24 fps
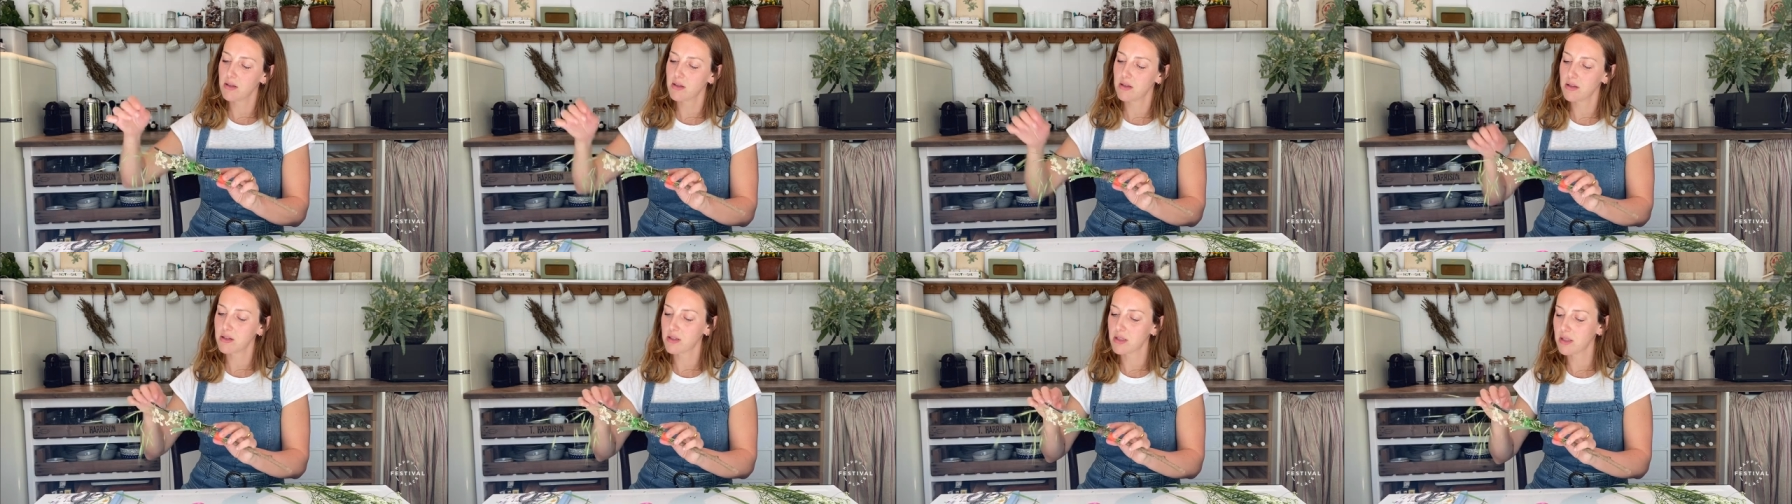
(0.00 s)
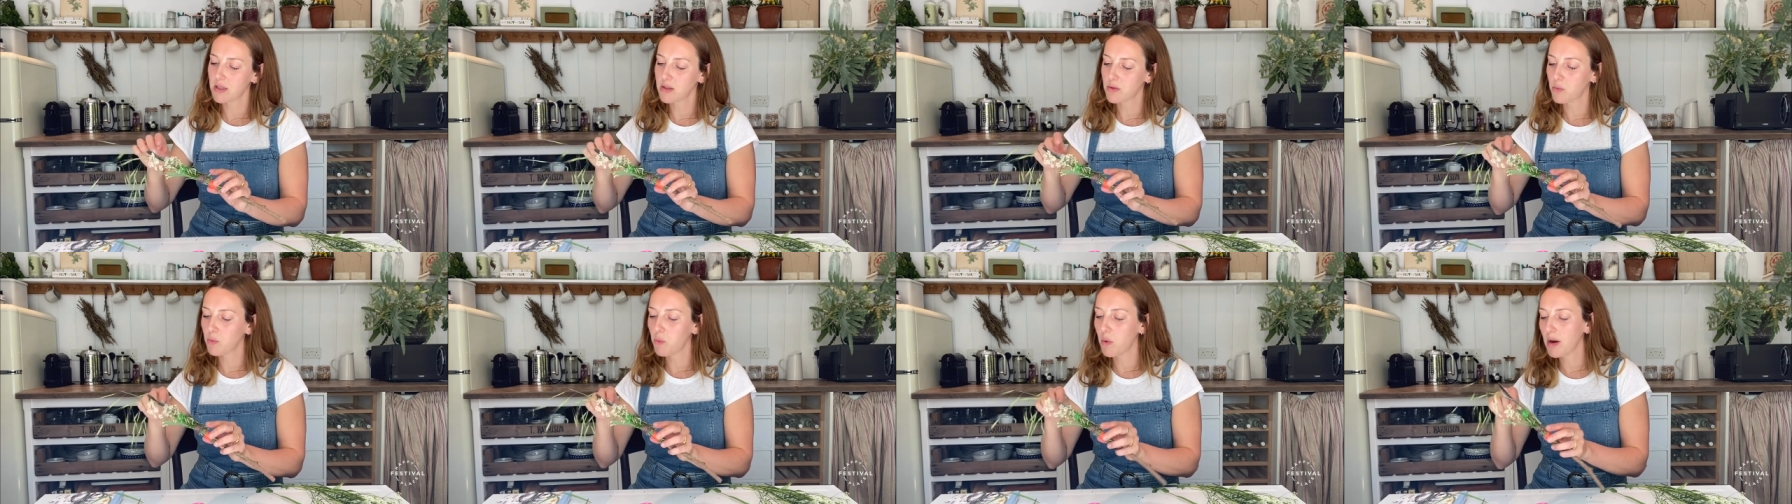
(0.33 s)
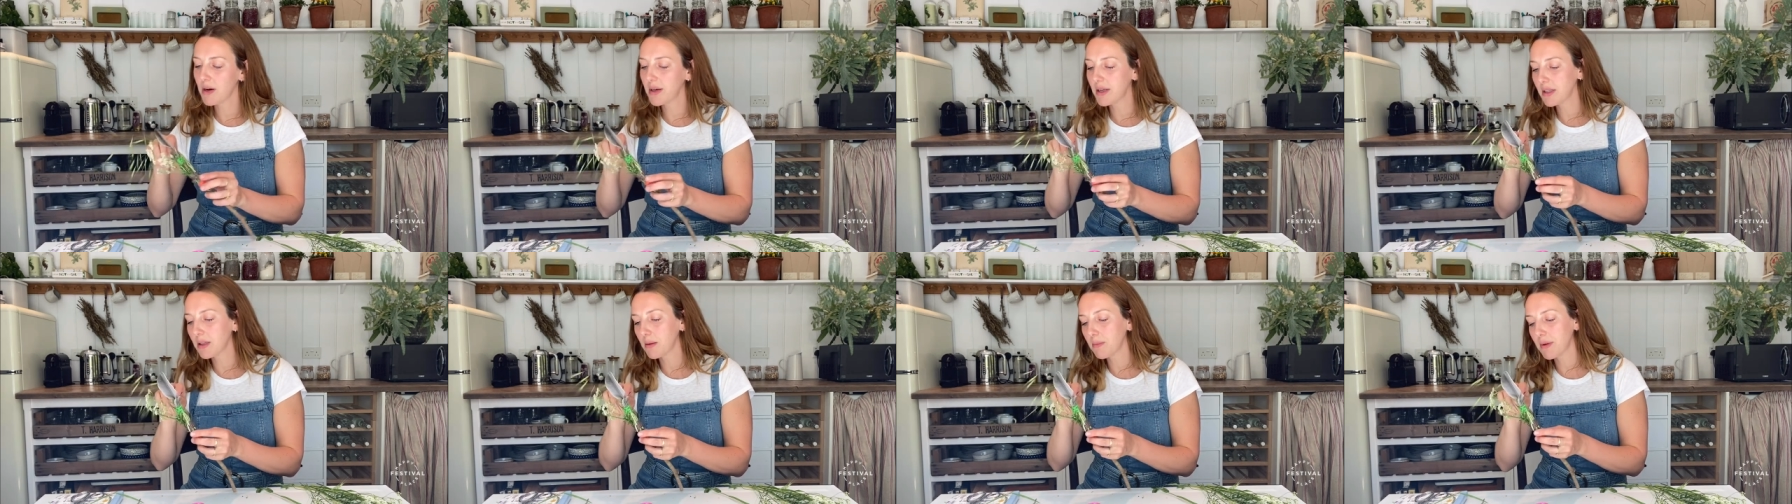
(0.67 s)
actually there's
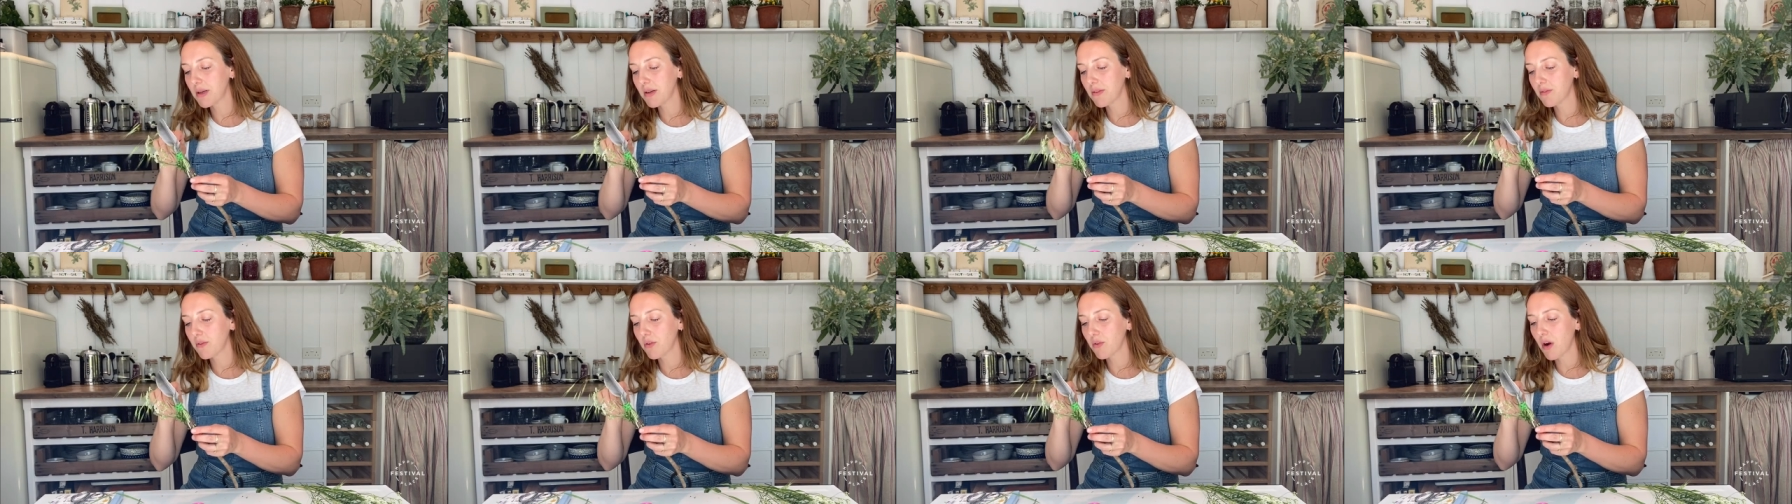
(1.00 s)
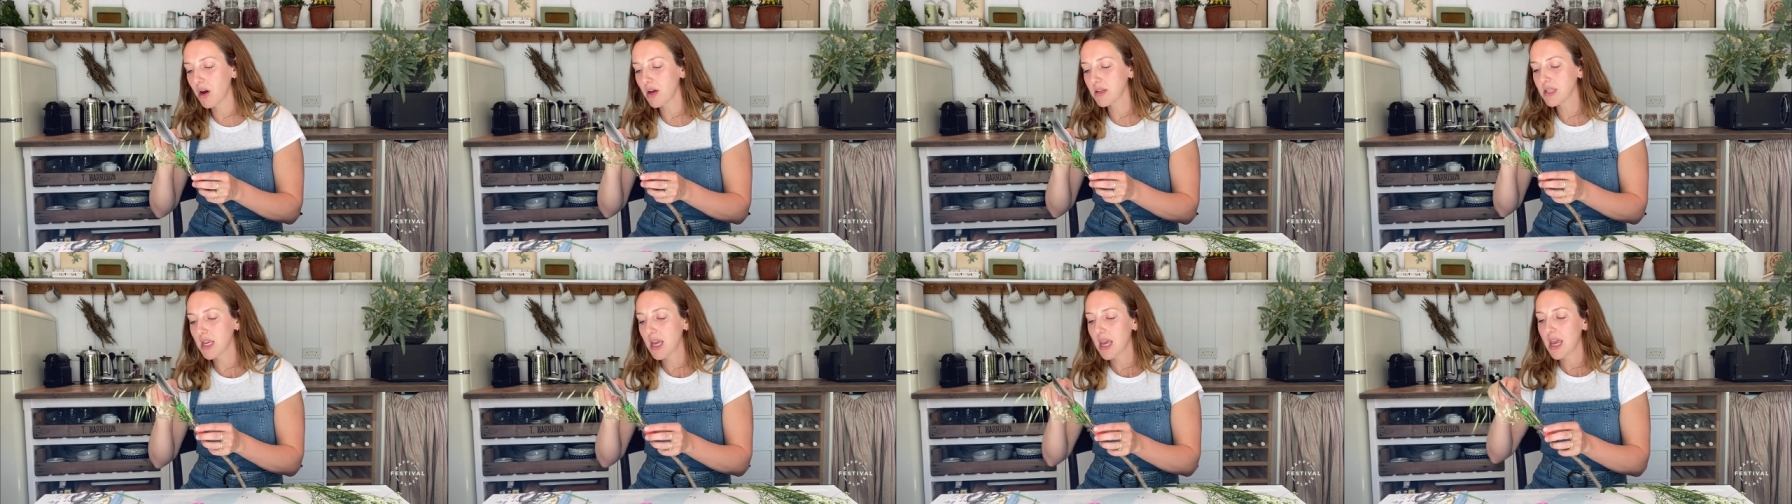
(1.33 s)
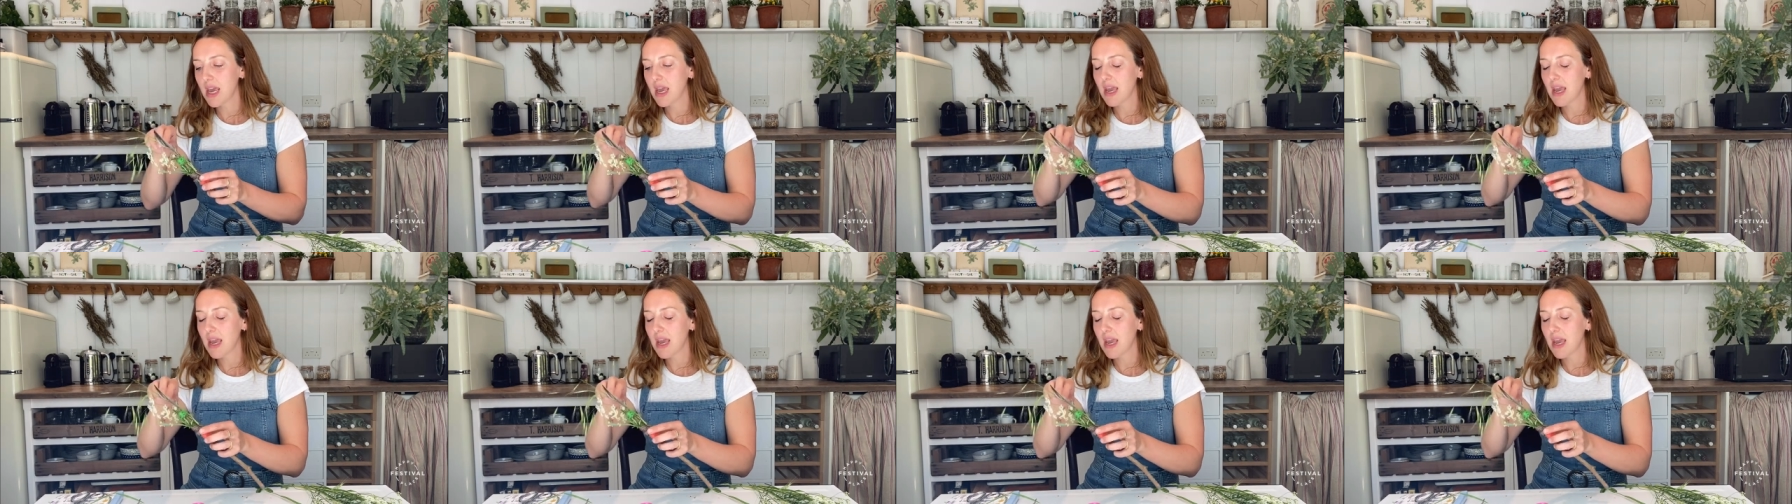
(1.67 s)
one little bit of grass.